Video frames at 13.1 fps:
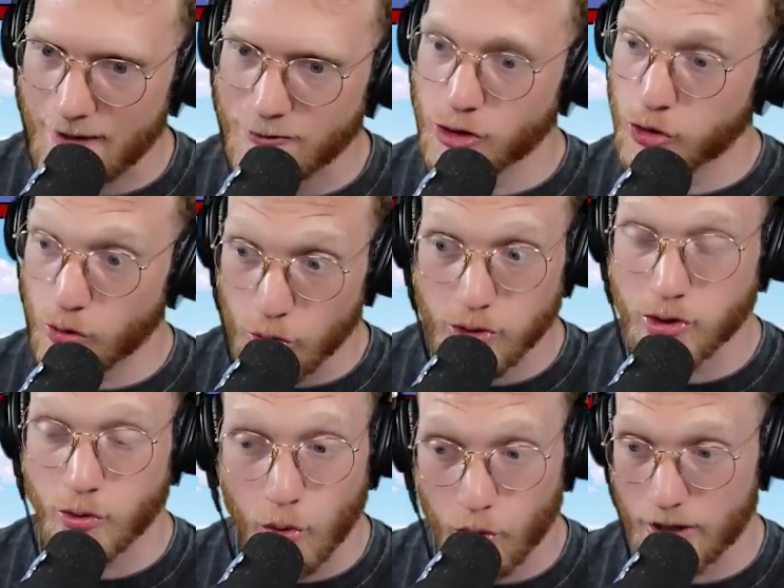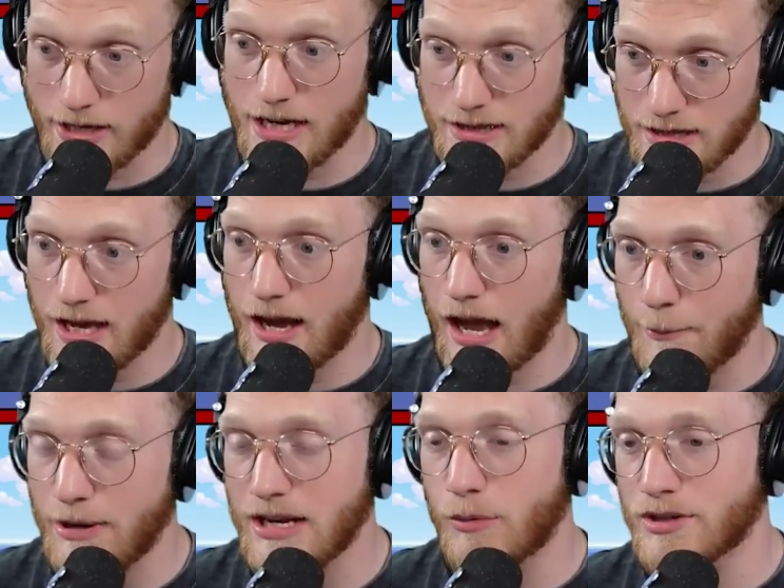a true story. I
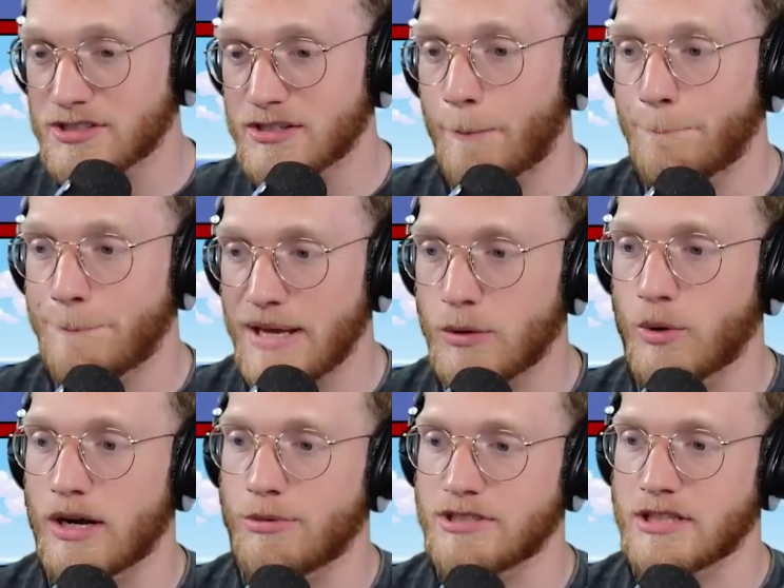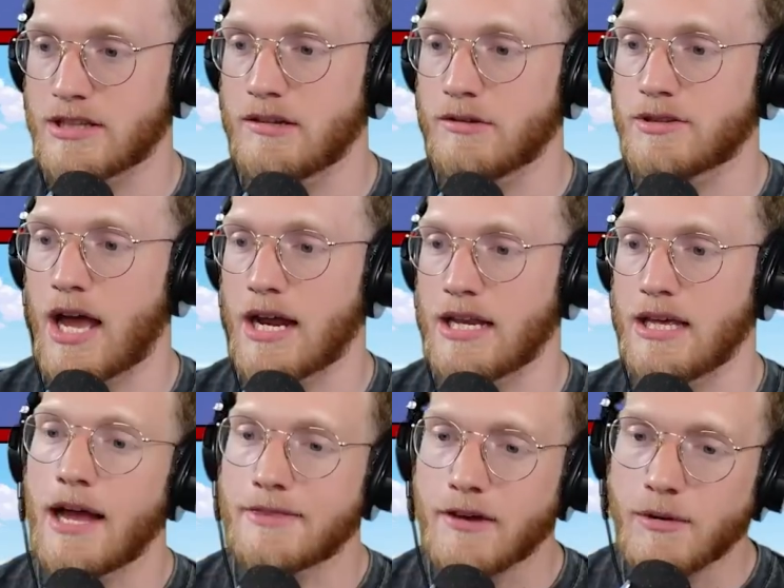mean, it wasn't a big one. It was a little tiny.
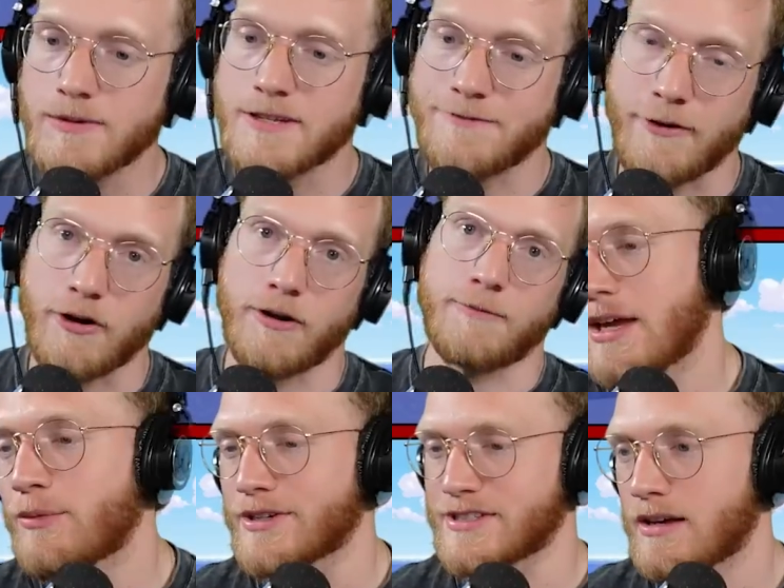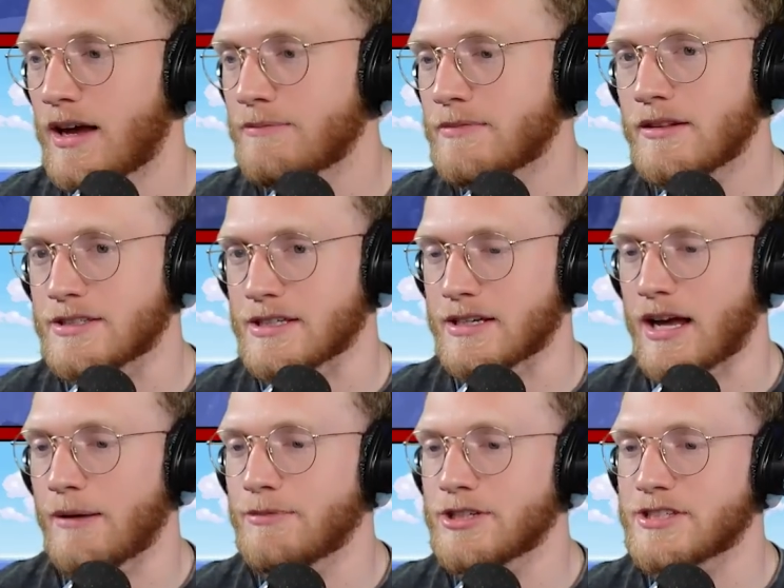I thought it was a fart. It wasn't. Listen,
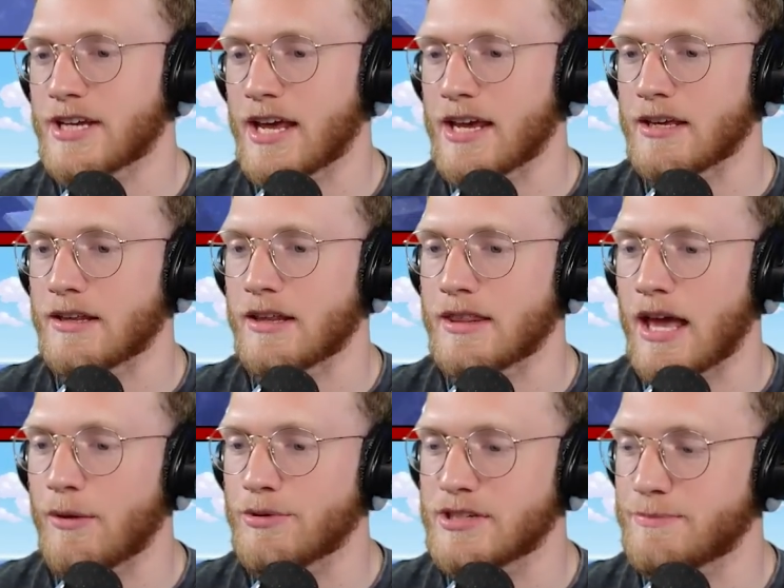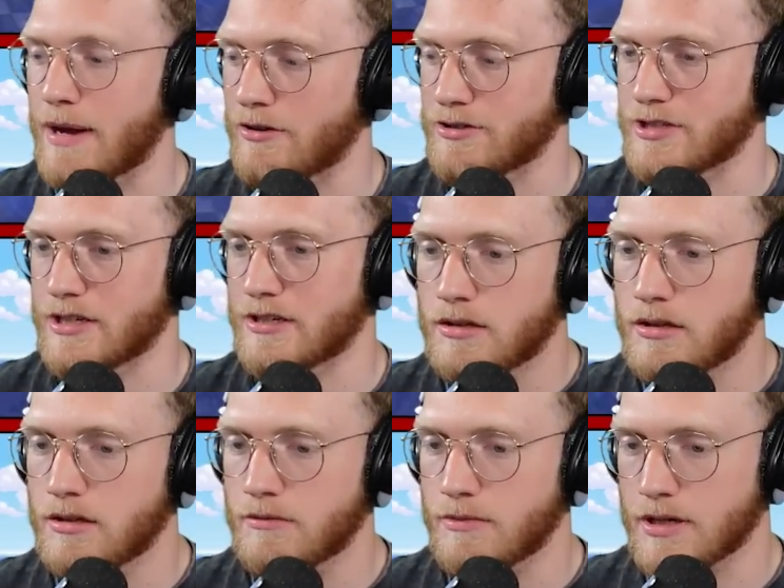I'm just saying that was embarrassing.
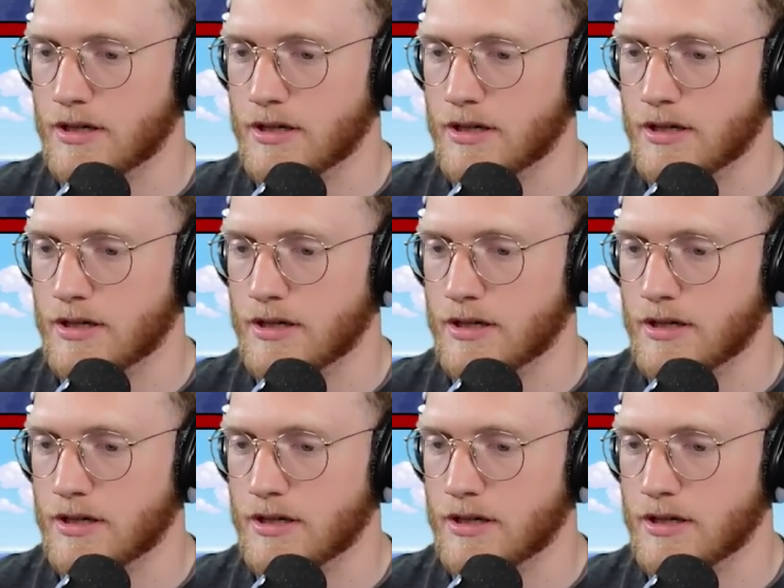Oh my